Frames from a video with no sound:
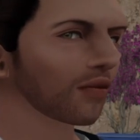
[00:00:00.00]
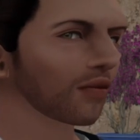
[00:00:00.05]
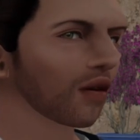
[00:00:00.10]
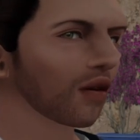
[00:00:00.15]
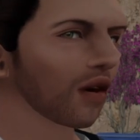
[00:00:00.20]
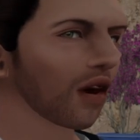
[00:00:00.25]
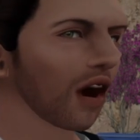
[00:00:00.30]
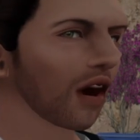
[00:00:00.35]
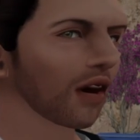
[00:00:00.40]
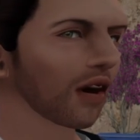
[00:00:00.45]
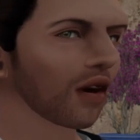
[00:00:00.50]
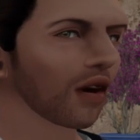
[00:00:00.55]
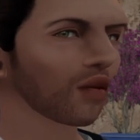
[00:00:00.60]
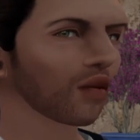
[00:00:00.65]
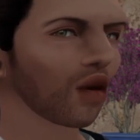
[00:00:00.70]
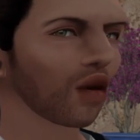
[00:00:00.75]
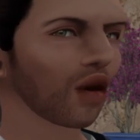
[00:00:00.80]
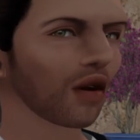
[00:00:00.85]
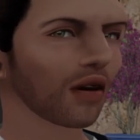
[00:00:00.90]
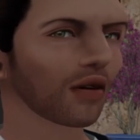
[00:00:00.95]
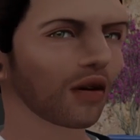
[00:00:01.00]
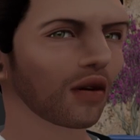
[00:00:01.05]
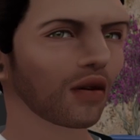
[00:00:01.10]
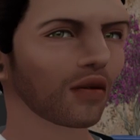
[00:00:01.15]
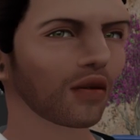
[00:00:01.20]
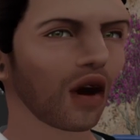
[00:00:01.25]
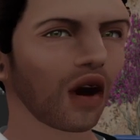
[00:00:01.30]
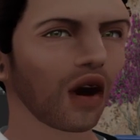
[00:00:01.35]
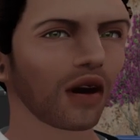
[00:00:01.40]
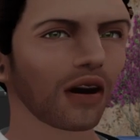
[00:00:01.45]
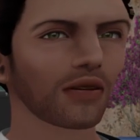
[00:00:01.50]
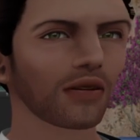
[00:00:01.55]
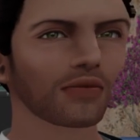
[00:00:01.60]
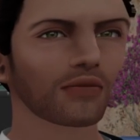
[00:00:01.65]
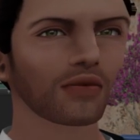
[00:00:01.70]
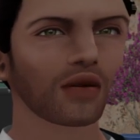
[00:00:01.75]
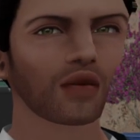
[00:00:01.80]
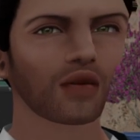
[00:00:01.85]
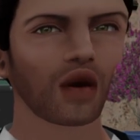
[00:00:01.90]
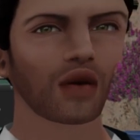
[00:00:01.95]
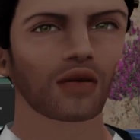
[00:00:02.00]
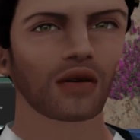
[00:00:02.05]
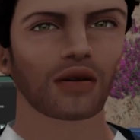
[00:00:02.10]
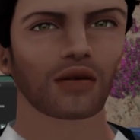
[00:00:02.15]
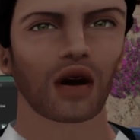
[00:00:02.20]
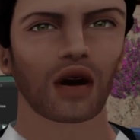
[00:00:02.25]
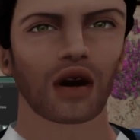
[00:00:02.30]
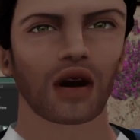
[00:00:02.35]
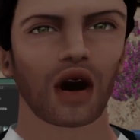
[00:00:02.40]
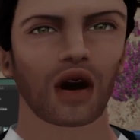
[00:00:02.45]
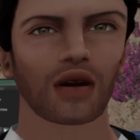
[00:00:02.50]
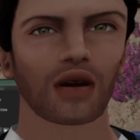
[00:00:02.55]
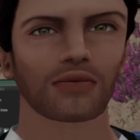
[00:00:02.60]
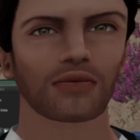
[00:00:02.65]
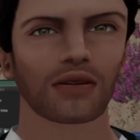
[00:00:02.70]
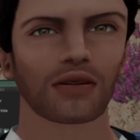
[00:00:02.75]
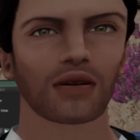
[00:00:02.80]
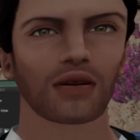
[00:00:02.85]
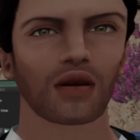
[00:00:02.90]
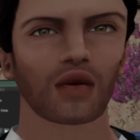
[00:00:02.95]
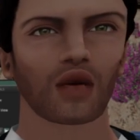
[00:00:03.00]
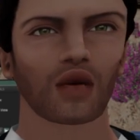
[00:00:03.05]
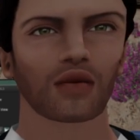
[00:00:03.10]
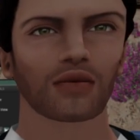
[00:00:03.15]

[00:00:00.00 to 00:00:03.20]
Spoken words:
to learning a different language and say, okay, right,